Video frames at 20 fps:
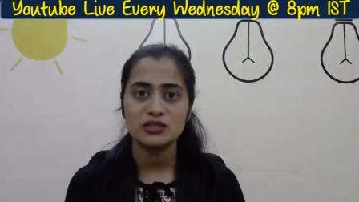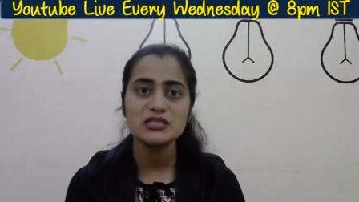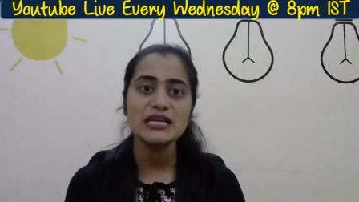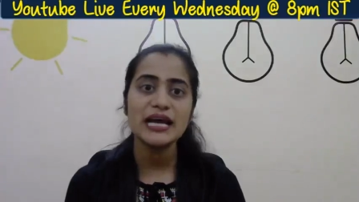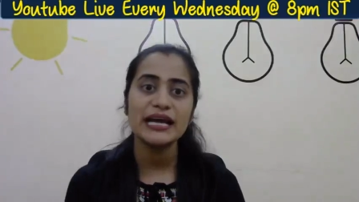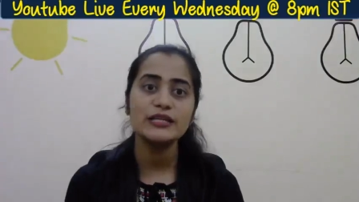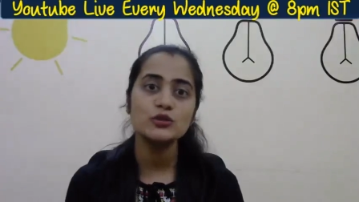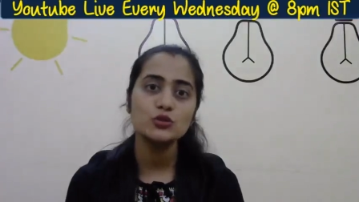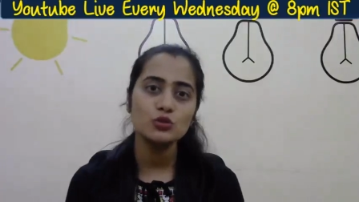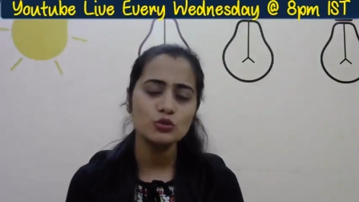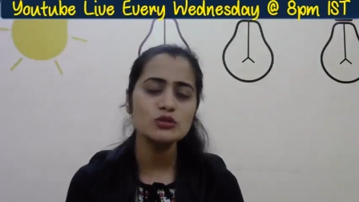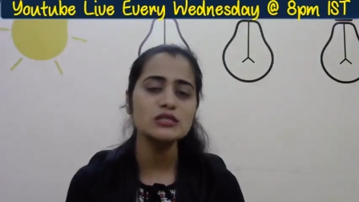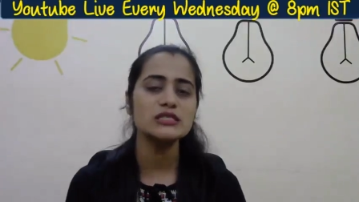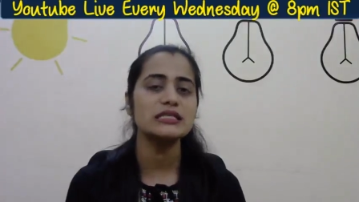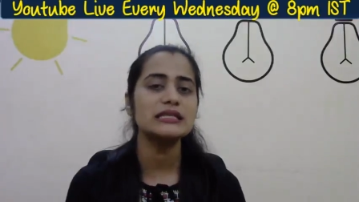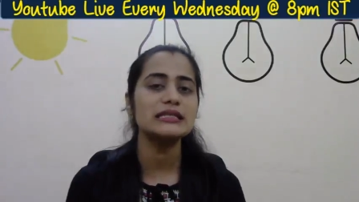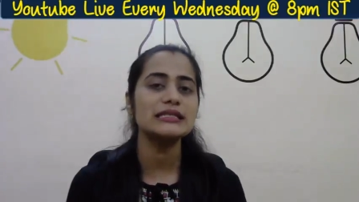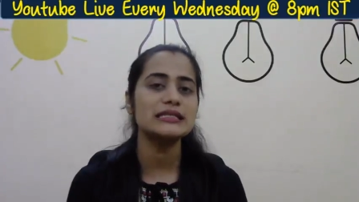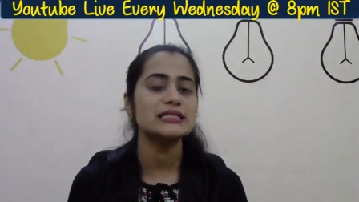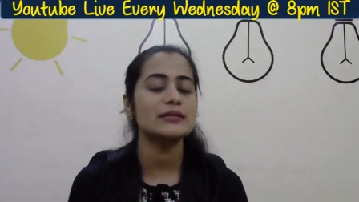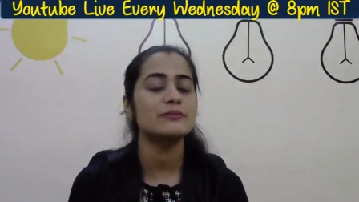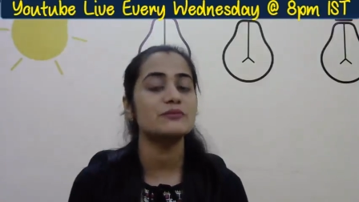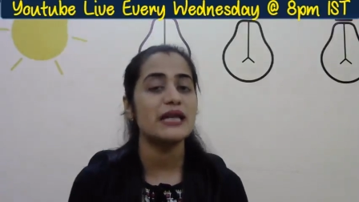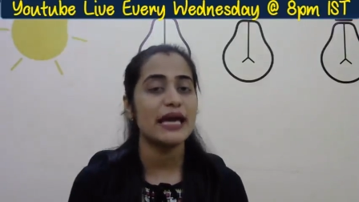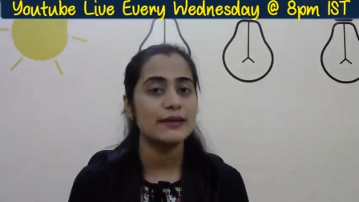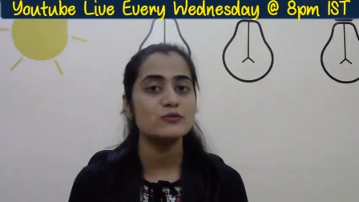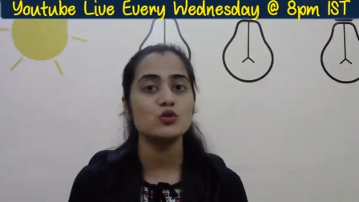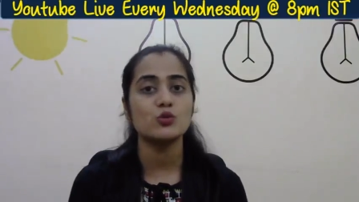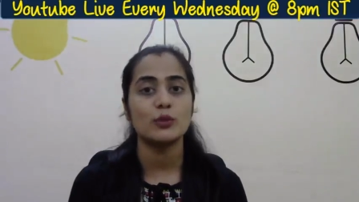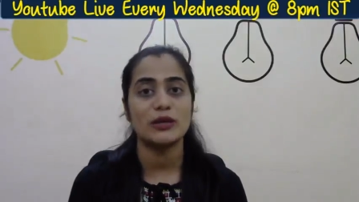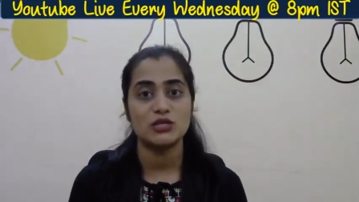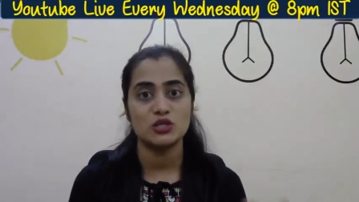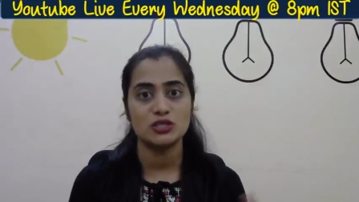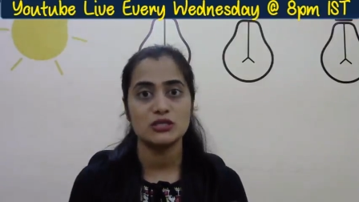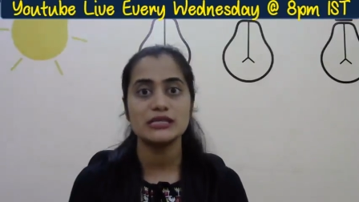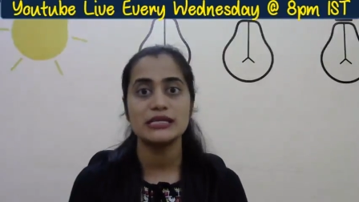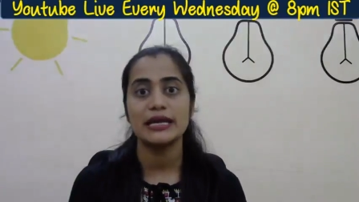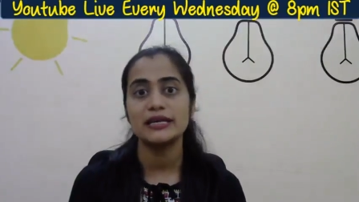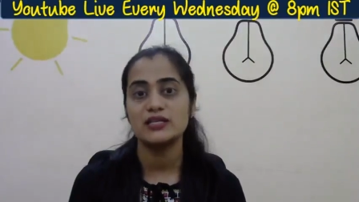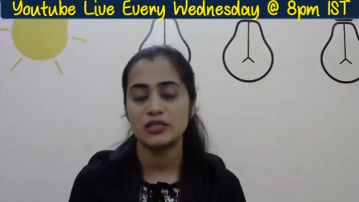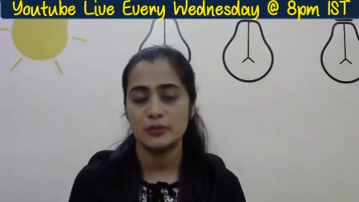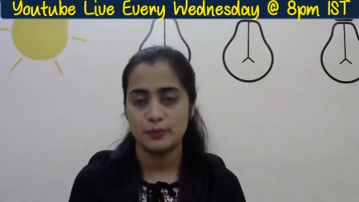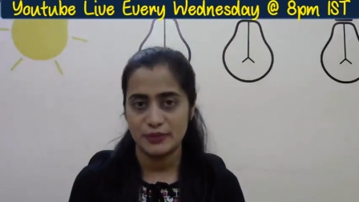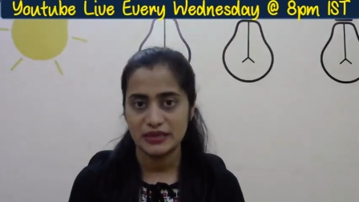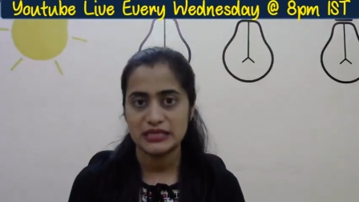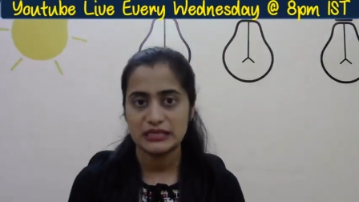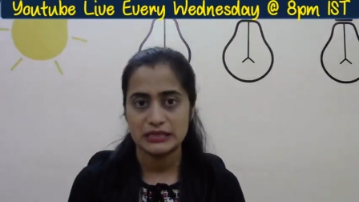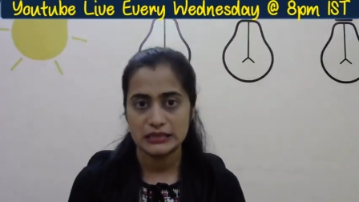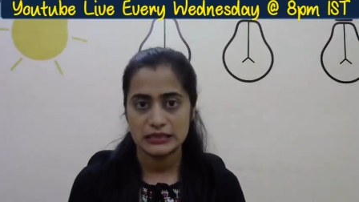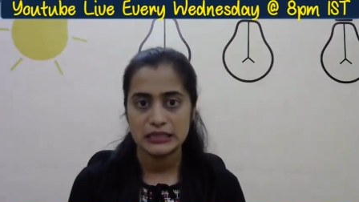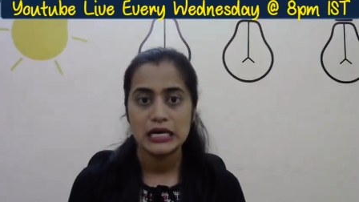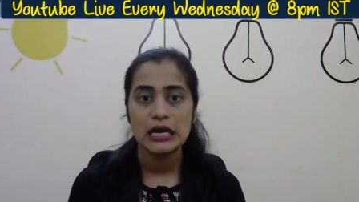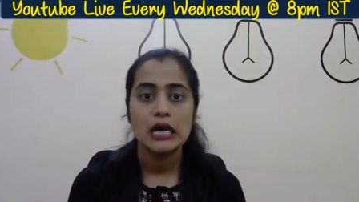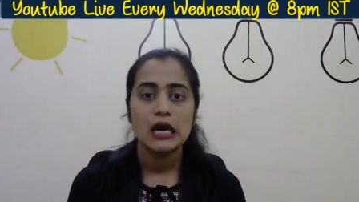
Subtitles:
I do see that sometimes questions get repeated.